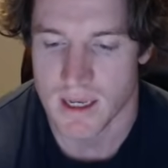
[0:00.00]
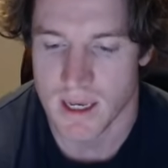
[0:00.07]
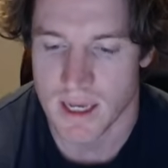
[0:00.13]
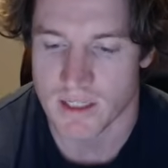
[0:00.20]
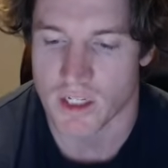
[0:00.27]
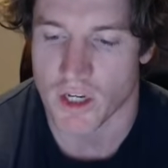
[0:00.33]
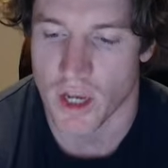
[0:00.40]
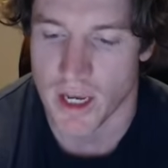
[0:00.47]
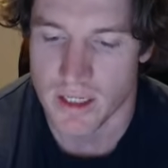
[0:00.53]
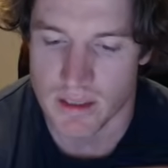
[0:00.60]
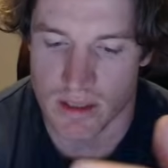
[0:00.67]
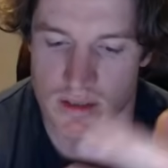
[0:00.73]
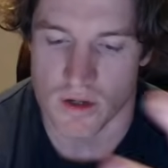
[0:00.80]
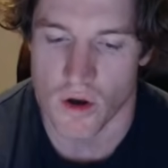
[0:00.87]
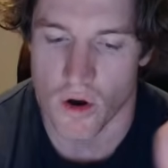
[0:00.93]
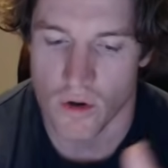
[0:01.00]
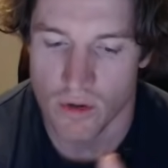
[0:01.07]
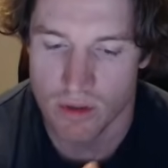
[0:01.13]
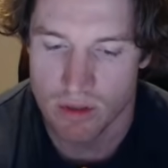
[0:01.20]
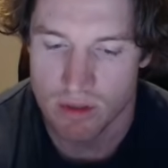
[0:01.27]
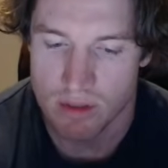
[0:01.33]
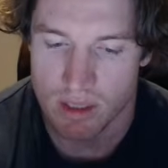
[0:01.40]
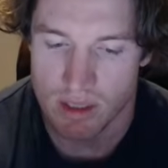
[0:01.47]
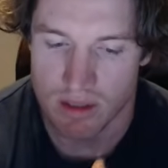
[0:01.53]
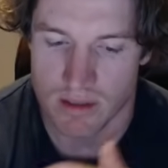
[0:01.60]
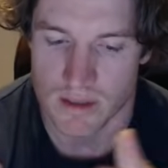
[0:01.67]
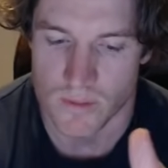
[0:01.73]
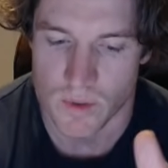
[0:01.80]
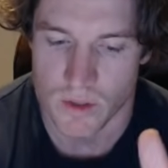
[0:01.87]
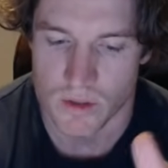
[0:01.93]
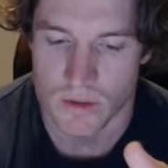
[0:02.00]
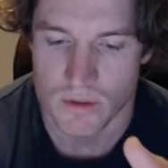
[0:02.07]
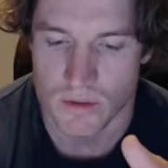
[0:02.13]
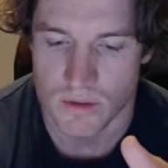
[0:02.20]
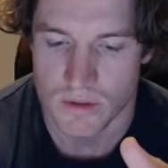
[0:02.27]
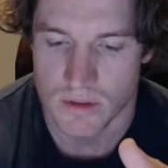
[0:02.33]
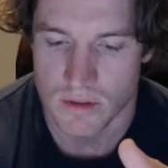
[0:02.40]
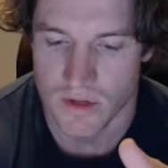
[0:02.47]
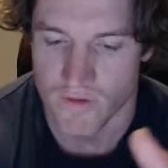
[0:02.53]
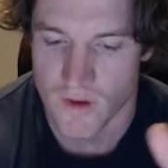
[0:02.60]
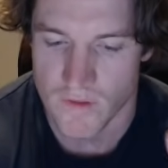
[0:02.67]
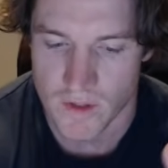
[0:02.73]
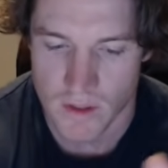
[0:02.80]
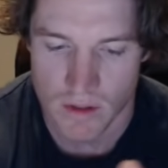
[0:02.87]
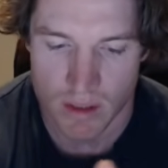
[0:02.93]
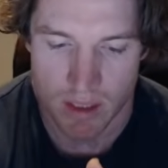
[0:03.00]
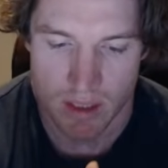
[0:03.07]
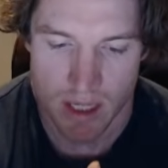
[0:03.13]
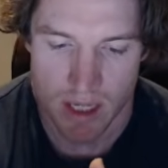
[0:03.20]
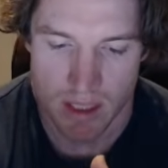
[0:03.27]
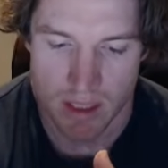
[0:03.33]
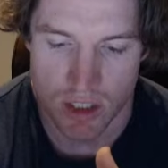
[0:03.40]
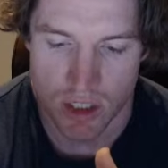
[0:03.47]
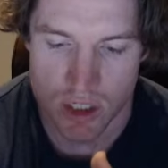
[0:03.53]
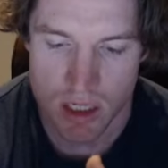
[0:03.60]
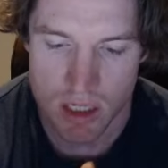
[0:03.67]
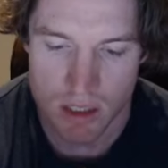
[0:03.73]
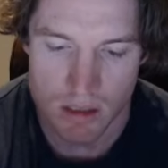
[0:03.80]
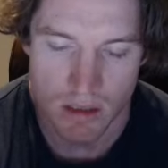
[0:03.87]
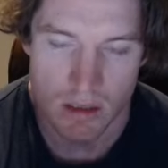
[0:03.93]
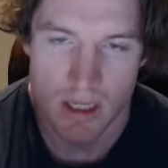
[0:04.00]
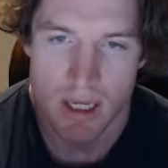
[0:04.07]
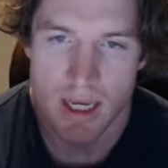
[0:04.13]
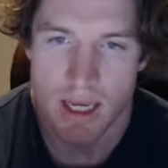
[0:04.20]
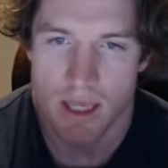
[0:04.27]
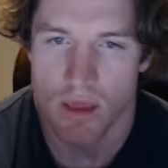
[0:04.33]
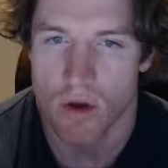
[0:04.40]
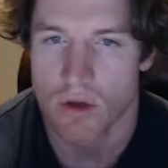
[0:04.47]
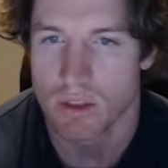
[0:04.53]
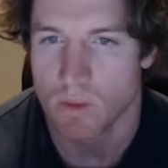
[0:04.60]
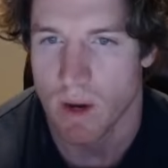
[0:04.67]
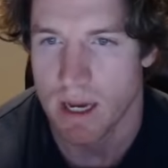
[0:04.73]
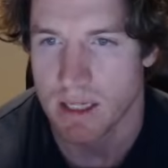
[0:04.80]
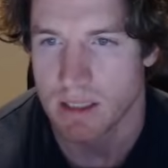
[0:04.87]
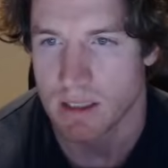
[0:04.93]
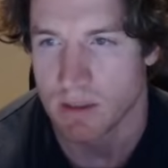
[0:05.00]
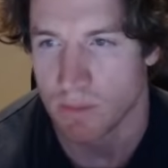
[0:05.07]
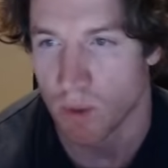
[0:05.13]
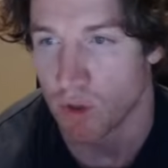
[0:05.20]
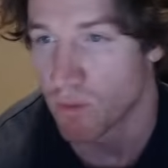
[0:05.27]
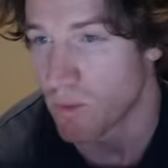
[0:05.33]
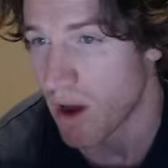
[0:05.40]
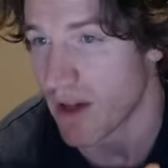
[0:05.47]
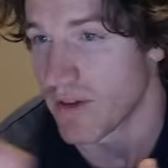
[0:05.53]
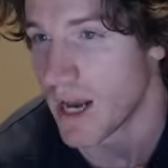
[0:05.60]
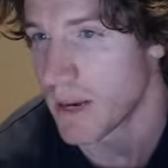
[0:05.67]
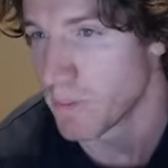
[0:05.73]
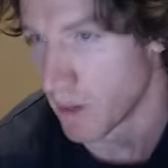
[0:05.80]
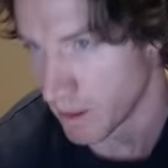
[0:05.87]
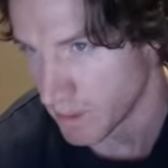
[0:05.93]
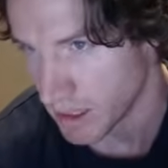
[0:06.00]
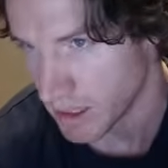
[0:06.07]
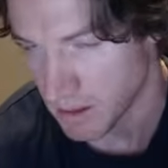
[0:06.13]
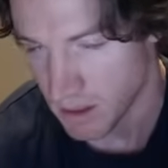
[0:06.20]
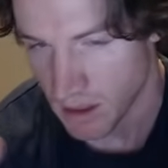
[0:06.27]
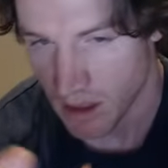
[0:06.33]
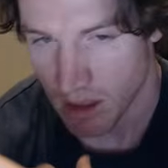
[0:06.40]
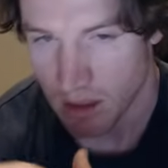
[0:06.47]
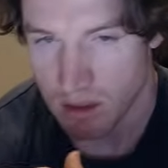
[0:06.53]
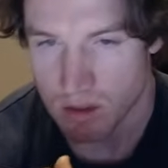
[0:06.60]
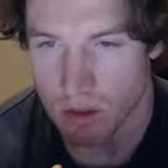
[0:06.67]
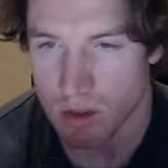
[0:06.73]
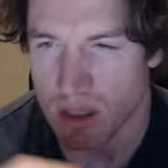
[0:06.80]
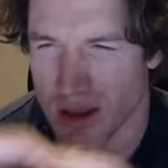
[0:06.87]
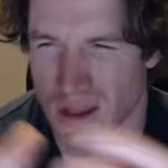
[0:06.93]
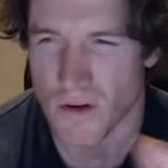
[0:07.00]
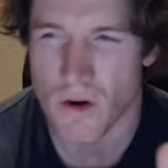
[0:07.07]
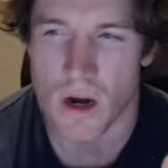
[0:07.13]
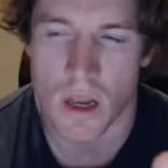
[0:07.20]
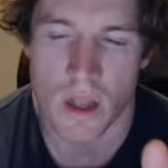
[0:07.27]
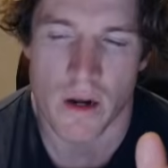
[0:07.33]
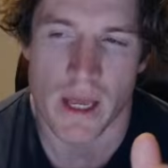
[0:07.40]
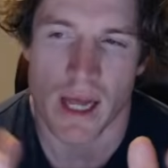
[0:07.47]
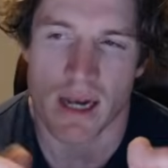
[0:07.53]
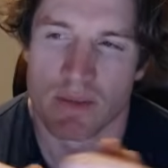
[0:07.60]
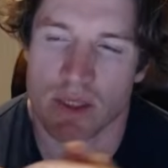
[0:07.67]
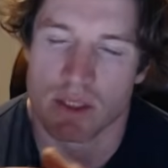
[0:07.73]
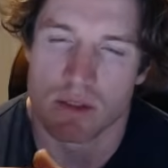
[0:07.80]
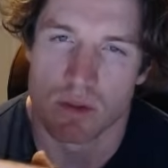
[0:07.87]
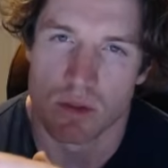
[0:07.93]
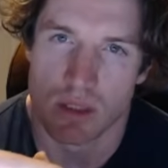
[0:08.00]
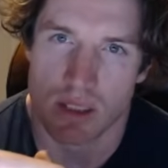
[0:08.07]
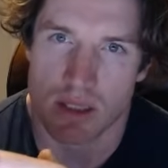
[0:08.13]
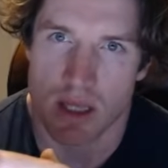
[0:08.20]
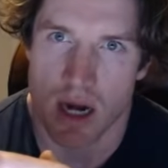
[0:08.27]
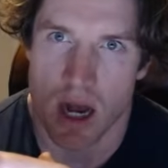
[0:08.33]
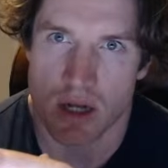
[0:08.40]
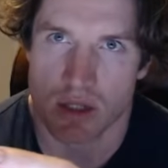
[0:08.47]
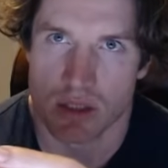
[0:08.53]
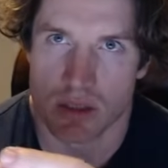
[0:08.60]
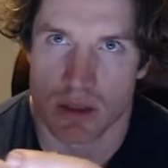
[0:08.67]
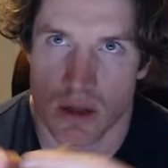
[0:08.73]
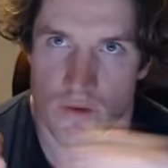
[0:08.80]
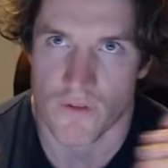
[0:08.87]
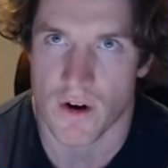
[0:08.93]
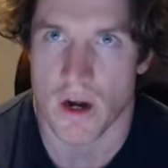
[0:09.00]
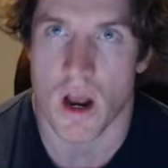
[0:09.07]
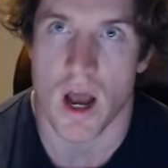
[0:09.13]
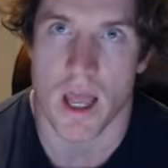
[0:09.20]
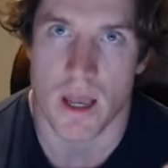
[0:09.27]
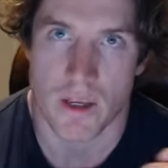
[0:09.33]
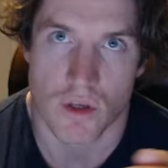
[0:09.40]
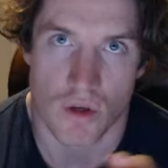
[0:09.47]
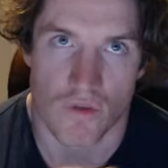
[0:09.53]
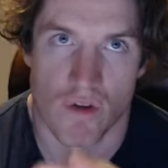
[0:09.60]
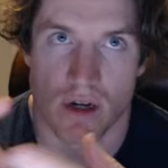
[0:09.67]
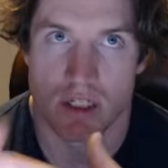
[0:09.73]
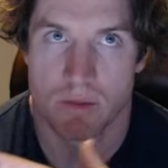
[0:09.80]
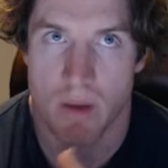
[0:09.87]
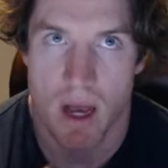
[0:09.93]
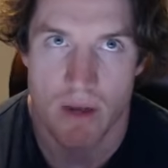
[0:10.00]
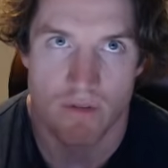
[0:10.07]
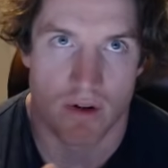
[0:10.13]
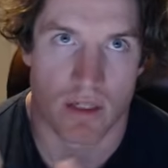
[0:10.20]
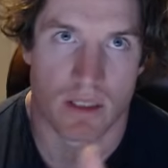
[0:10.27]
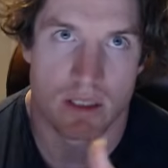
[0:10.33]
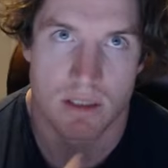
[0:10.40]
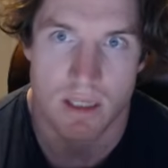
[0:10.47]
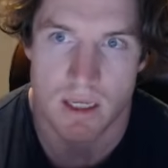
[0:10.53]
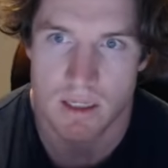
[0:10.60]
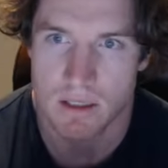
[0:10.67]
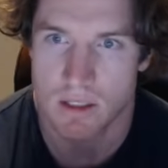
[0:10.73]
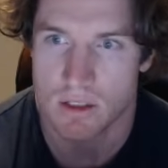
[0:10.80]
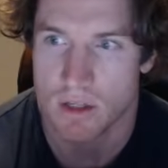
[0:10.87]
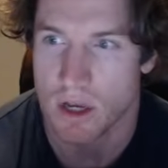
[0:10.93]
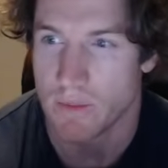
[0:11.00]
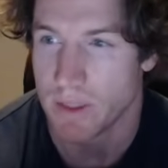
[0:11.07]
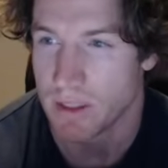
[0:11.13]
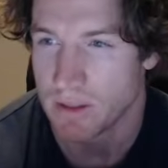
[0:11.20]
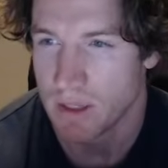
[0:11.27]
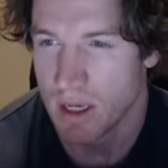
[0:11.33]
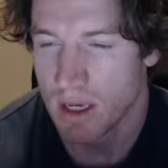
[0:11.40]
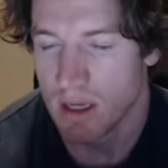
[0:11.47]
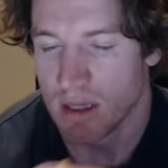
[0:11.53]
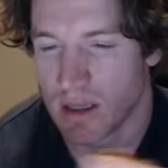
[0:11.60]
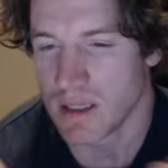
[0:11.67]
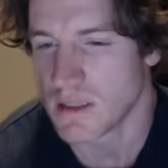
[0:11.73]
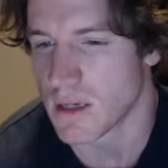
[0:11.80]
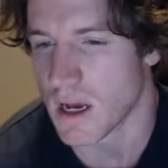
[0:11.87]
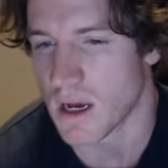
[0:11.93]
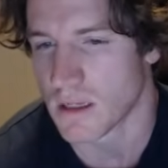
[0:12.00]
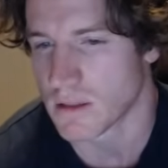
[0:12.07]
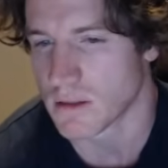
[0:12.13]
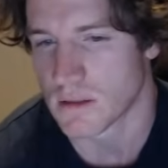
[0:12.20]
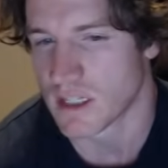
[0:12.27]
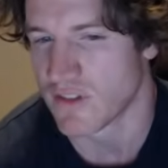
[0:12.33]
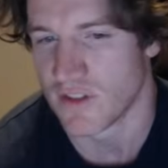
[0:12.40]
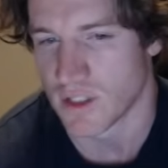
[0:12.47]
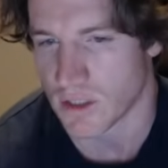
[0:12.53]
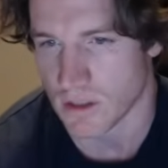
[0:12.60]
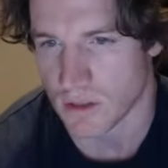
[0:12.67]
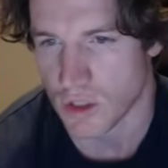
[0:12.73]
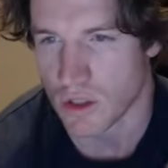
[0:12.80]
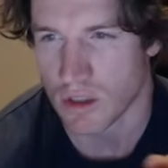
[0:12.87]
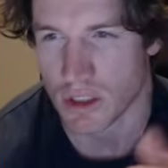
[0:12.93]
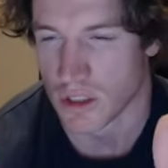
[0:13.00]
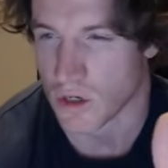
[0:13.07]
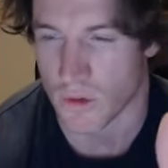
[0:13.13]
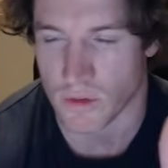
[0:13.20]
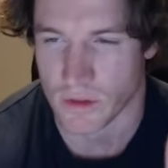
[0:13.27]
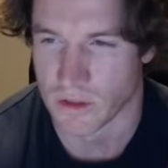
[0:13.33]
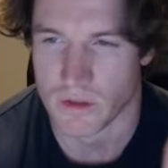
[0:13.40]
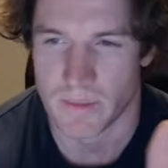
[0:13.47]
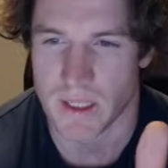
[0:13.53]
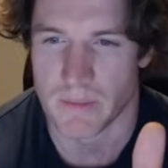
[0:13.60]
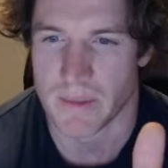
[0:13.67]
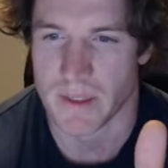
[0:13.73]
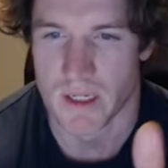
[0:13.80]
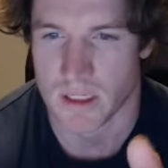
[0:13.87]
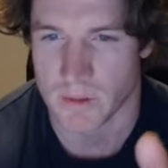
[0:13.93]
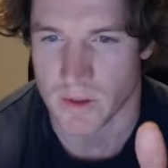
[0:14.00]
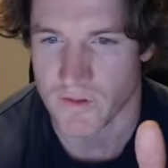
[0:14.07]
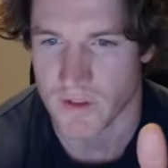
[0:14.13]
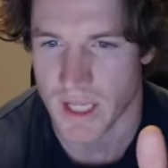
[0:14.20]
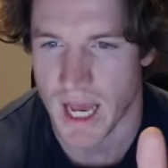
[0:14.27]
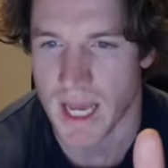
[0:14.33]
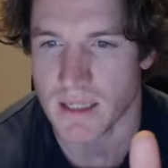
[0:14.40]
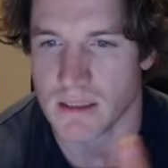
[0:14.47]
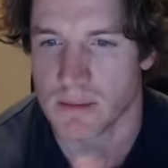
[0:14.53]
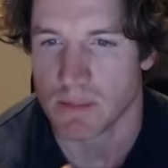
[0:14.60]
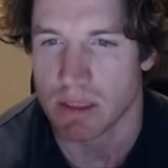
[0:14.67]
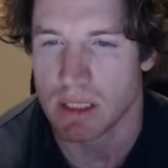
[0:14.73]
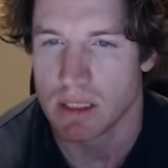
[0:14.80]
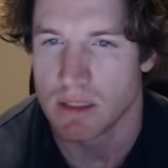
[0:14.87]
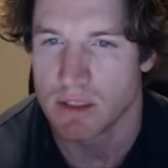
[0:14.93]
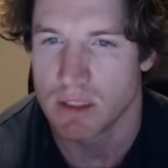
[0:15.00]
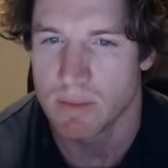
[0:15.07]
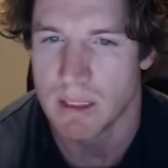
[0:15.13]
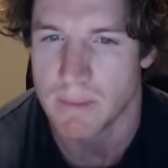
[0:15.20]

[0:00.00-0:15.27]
guest, as a host, as someone who's convivial and congenial in those ways, both private and public. So there are a lot of elements to this that aren't just very high IQ, very smart, very determined. These aren't sufficient. You can just go and be a businessman for that, but to be a